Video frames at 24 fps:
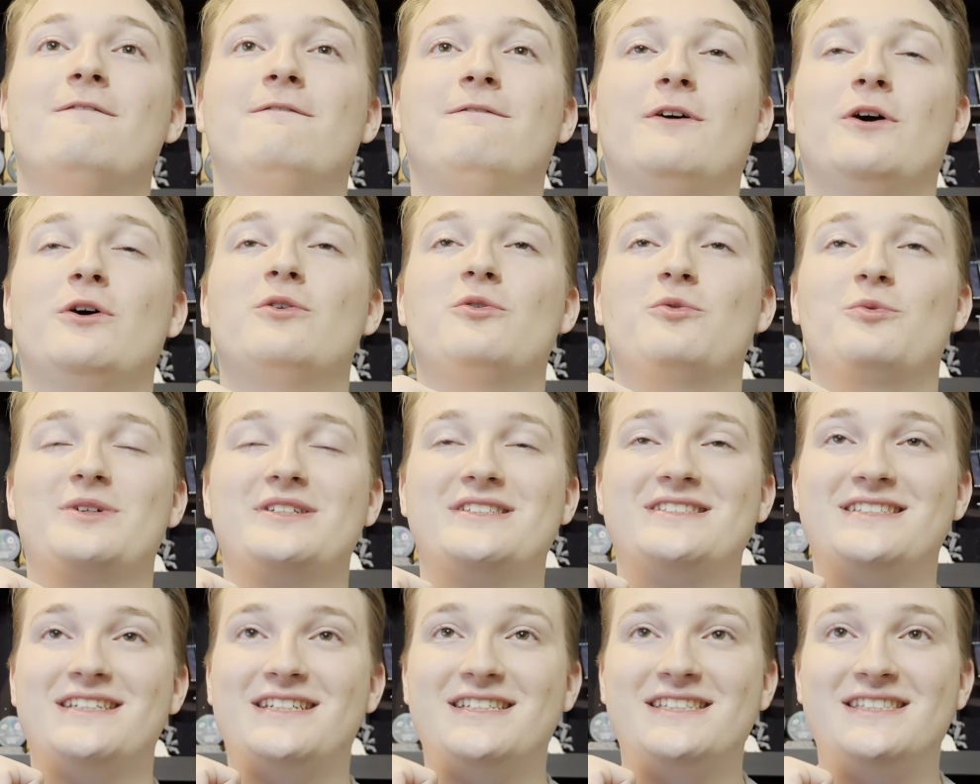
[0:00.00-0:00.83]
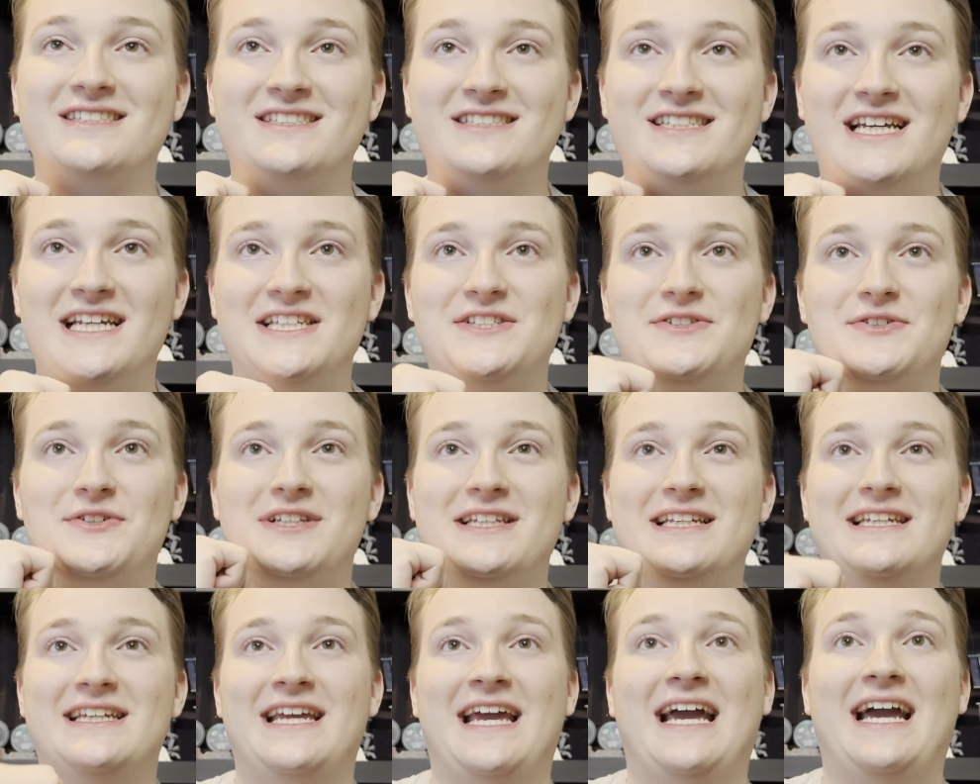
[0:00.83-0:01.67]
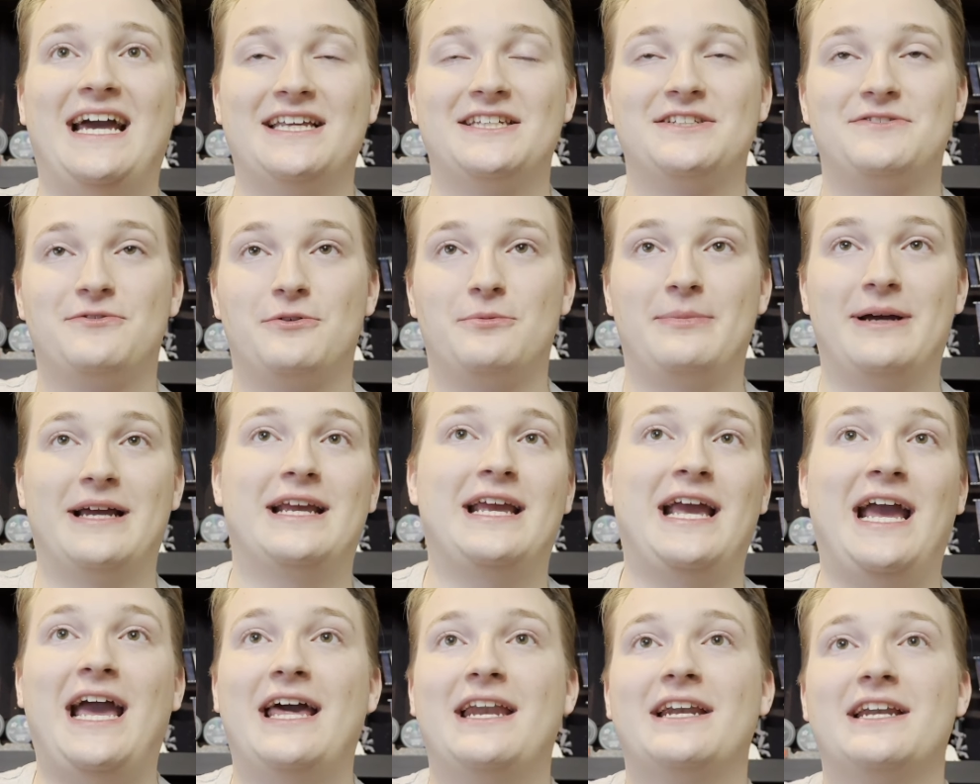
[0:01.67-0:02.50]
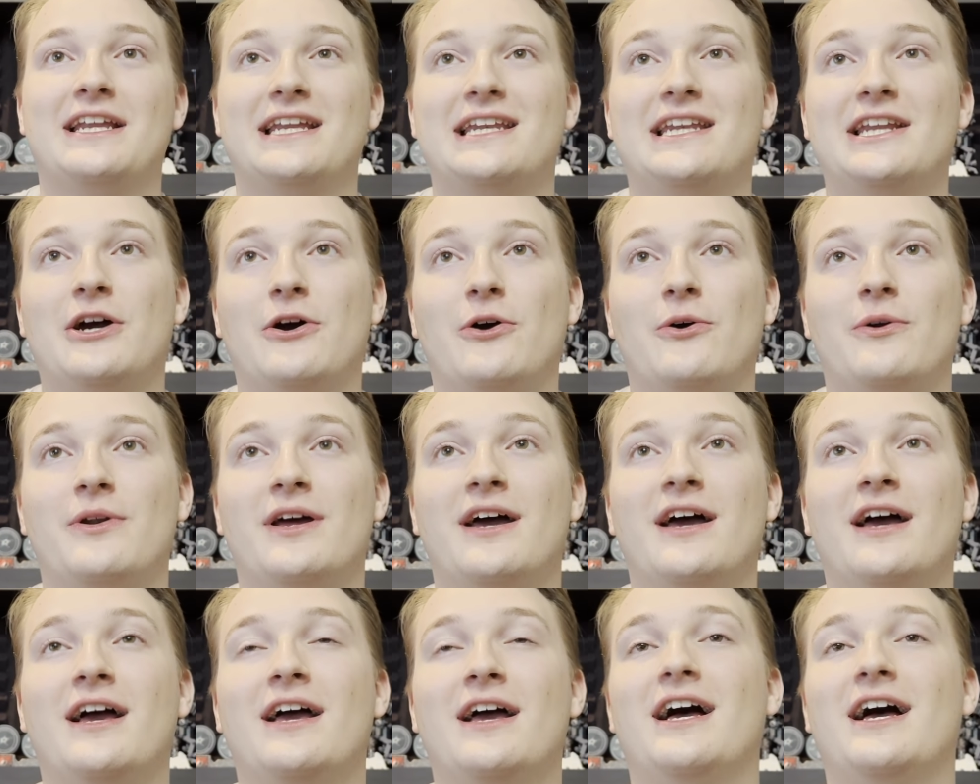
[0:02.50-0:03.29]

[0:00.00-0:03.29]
Vote was successfully cast for my candidate node.